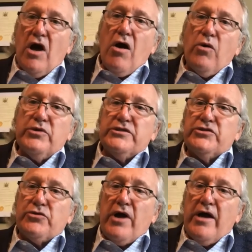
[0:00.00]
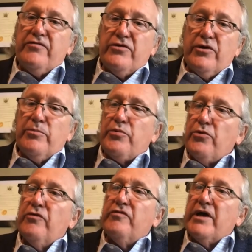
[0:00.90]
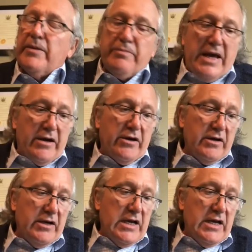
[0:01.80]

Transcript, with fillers: always strive to improve and get better.